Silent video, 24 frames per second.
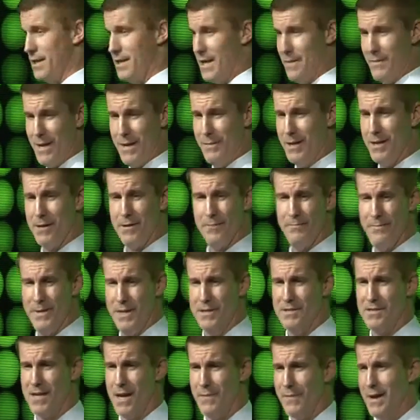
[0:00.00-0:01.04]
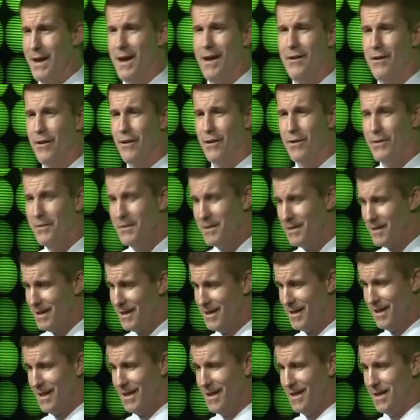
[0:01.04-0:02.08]
They may be pissed at me, I don't know.
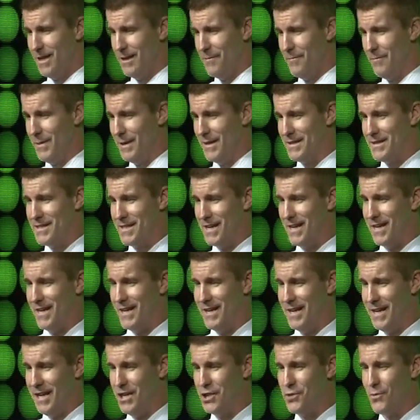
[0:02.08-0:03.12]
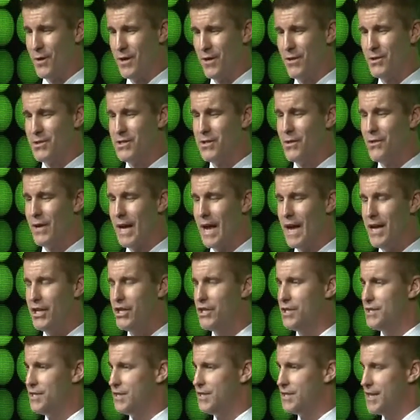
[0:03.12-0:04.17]
But each one of those
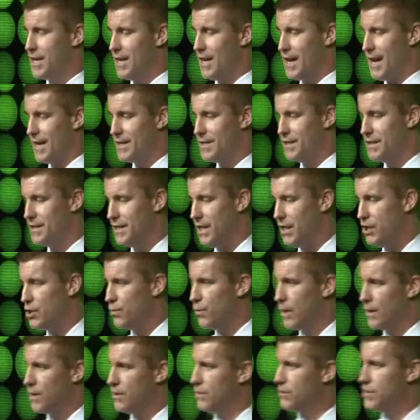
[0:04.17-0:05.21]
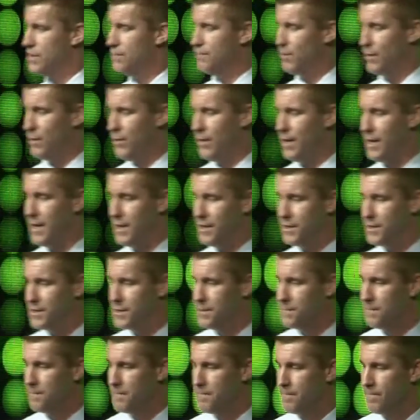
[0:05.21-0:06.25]
locations is connected to each one of those employees
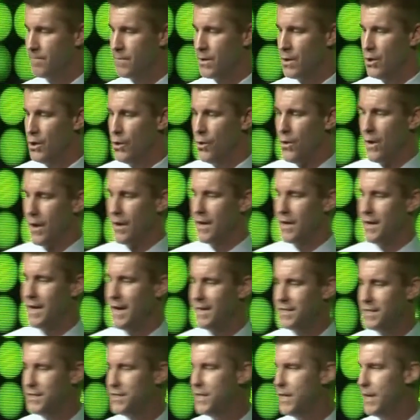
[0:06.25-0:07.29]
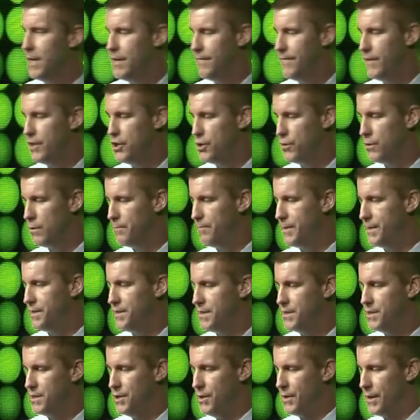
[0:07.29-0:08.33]
who are connected to individual
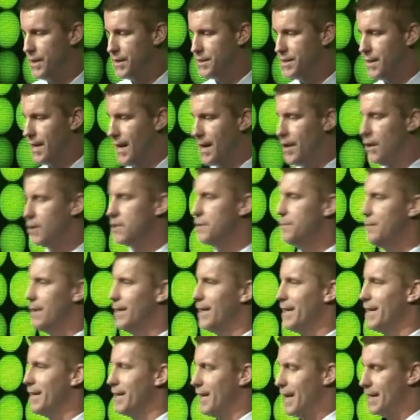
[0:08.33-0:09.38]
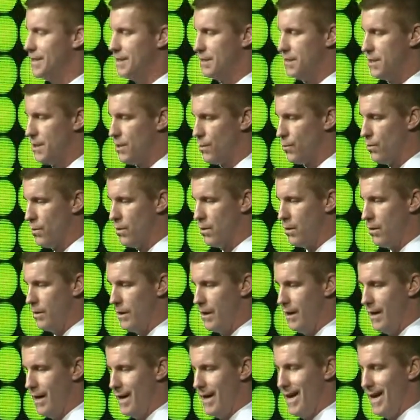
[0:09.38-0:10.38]
business units and ultimately connected to the world.